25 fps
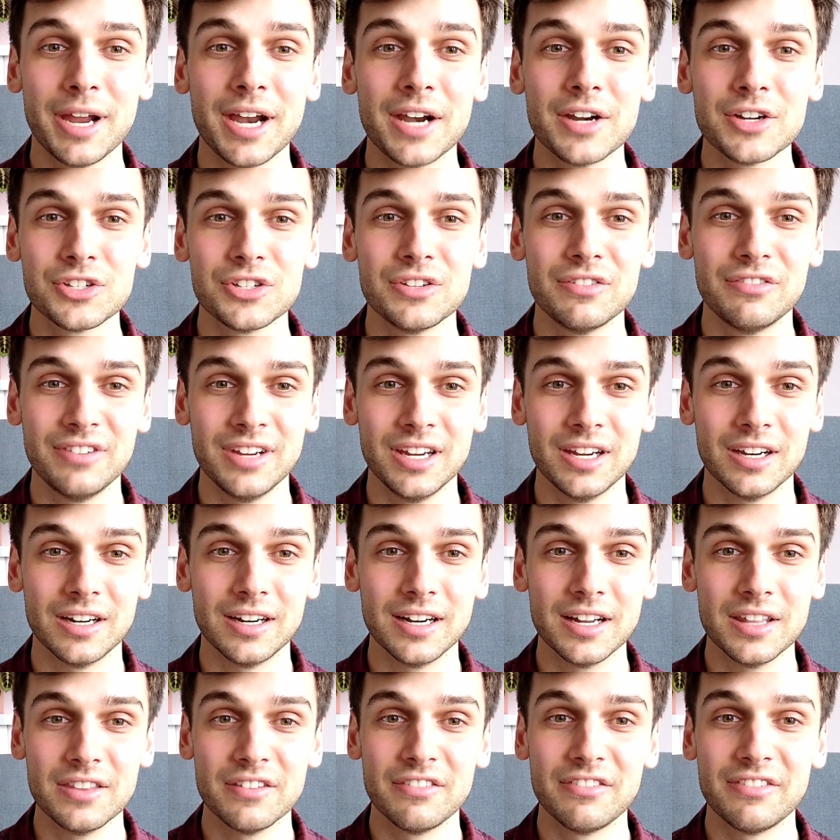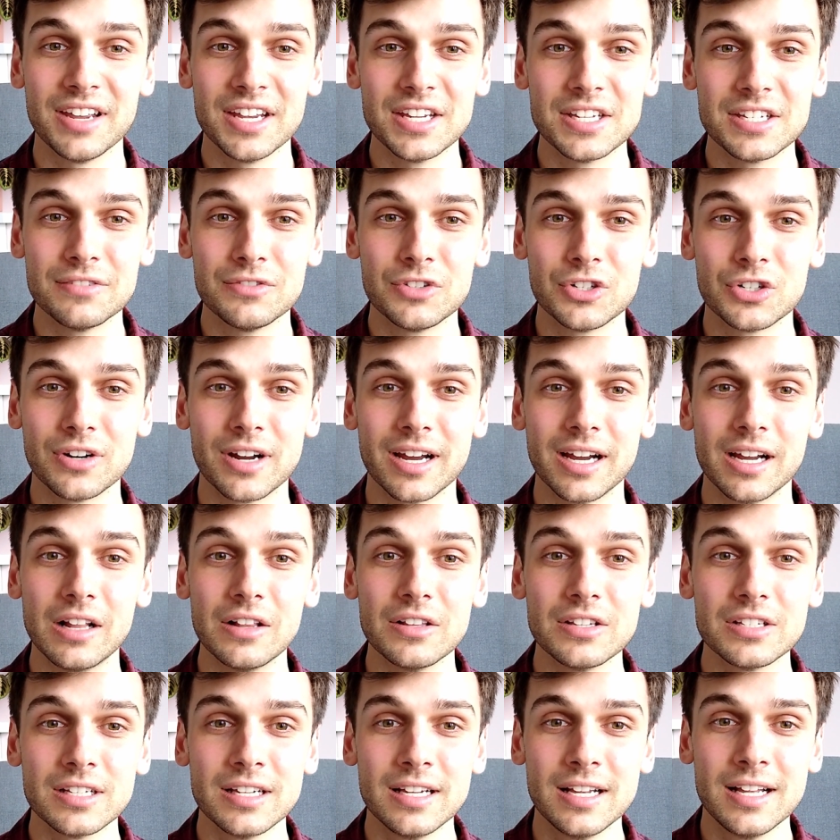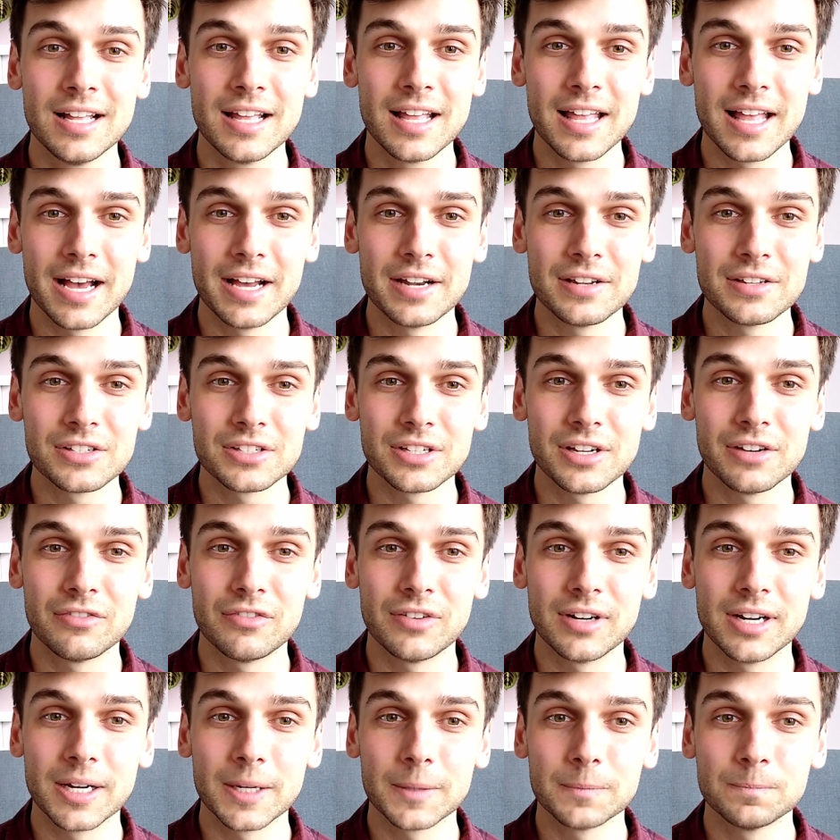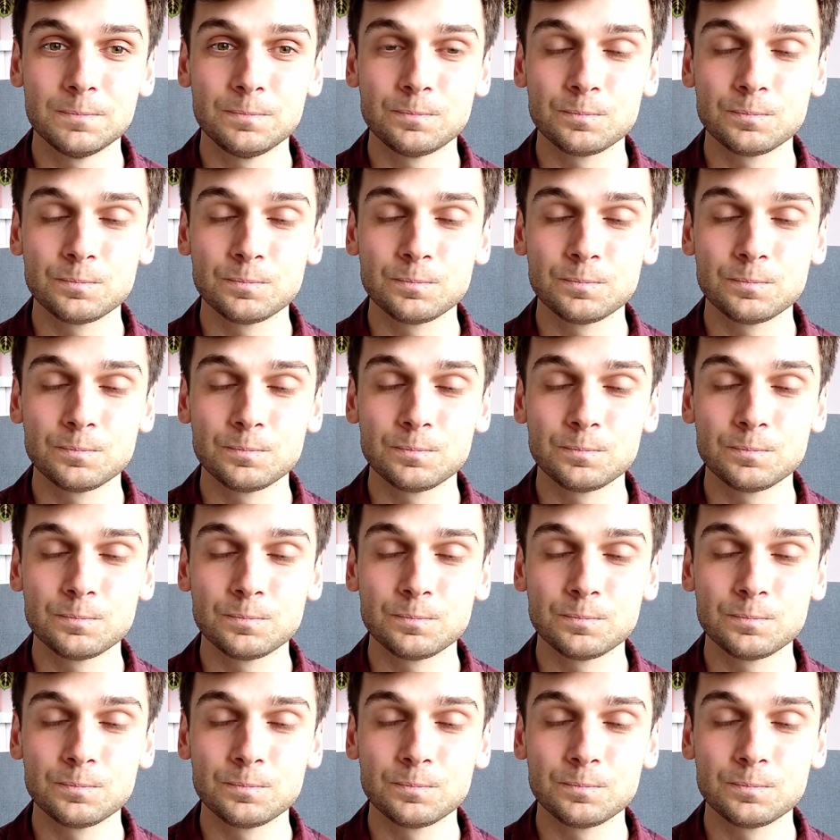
persevere in the face of trials and suffering.